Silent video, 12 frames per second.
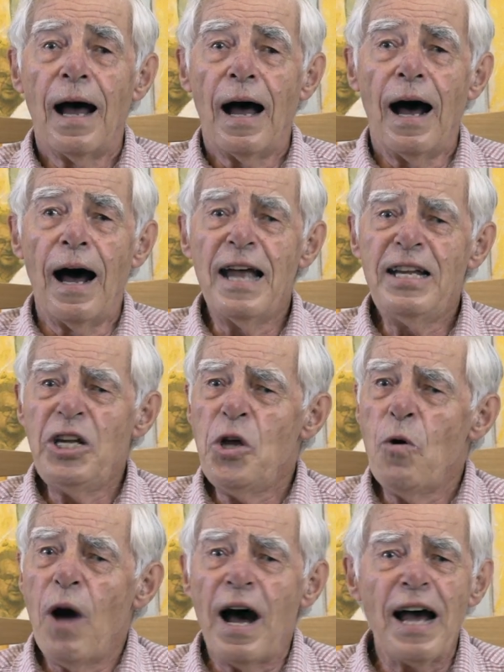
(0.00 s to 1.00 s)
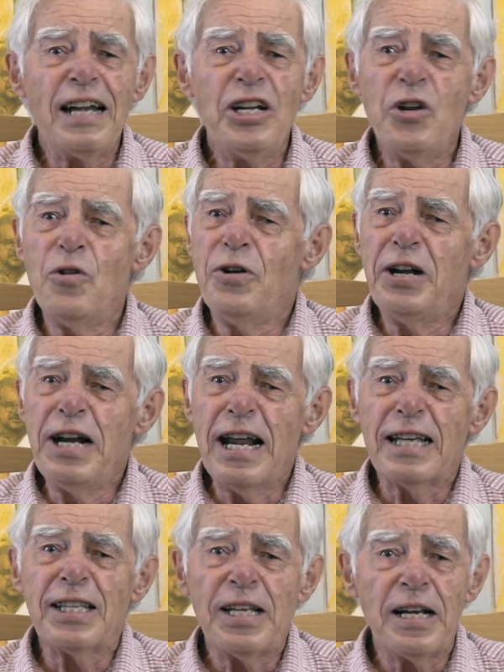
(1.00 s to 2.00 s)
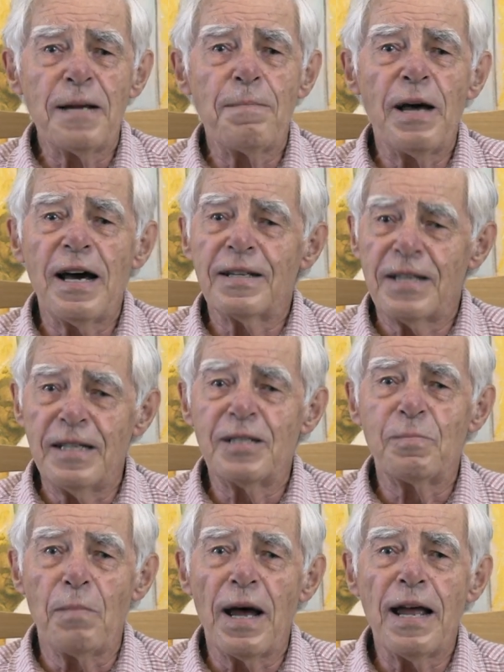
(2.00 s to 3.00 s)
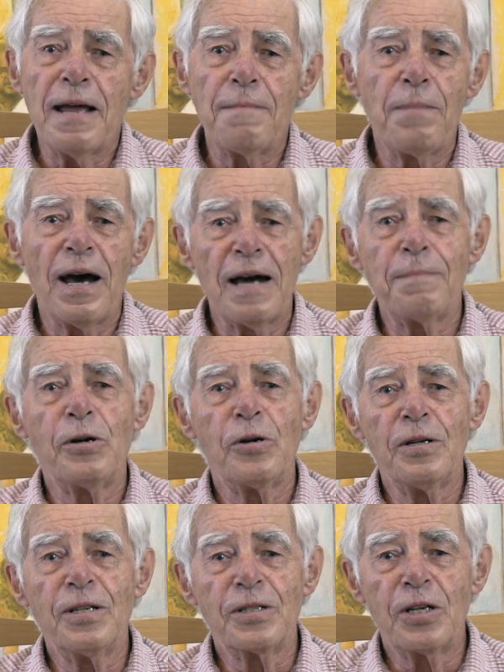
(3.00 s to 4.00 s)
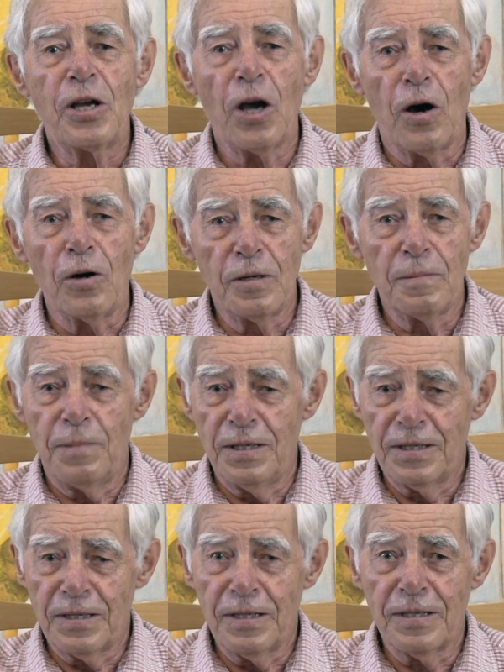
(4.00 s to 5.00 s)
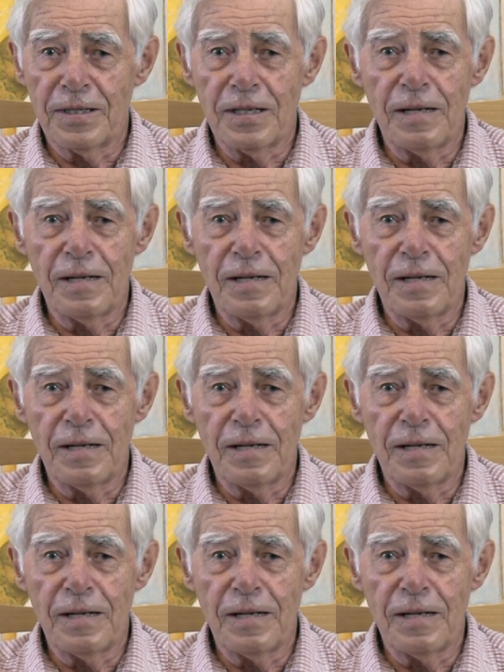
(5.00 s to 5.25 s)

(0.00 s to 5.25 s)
I knew I knew nothing about this Meher Baba is God business.